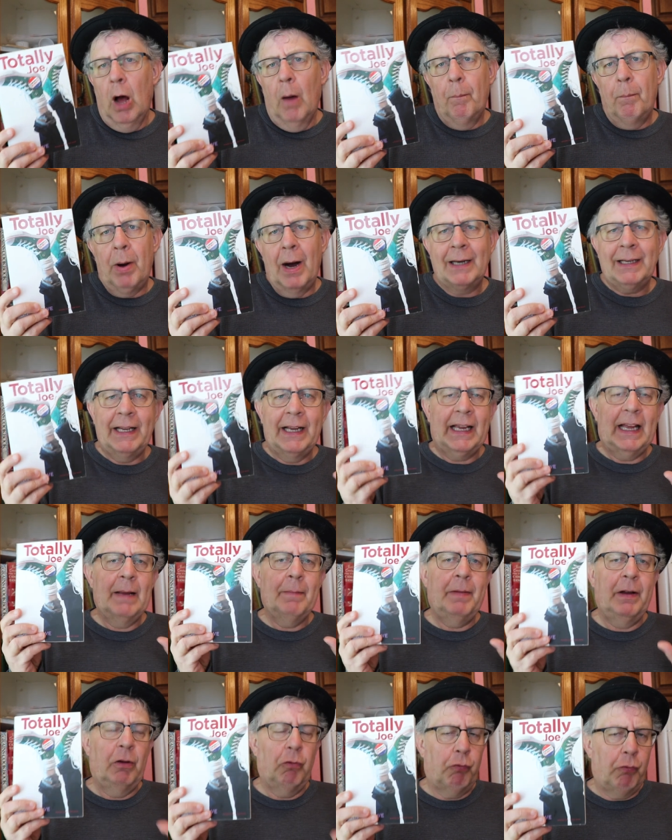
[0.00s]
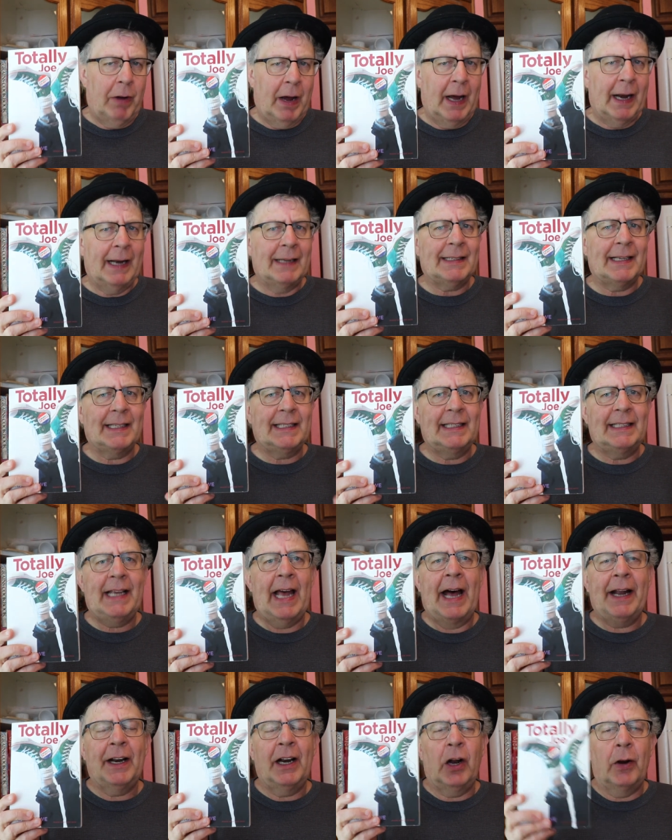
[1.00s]
But it can be read as a
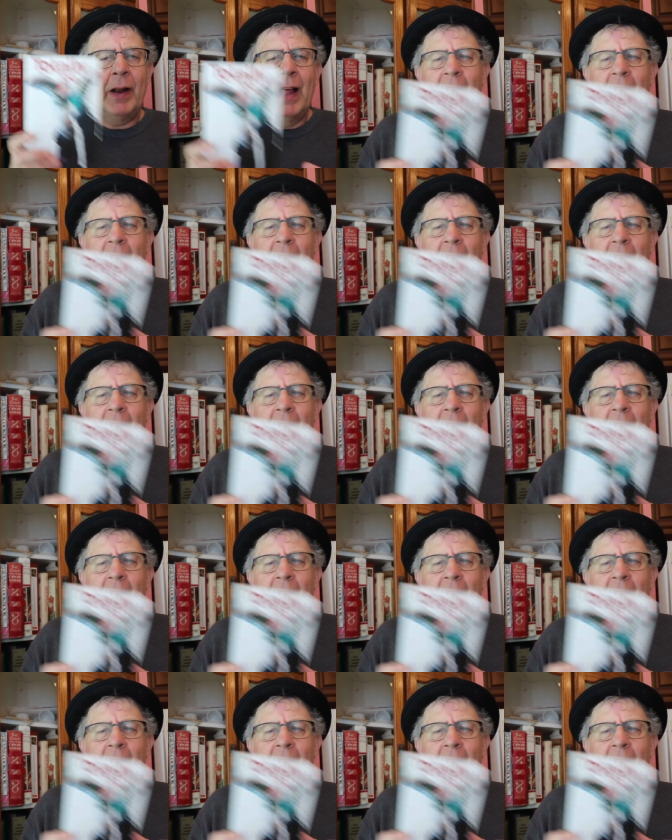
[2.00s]
standalone.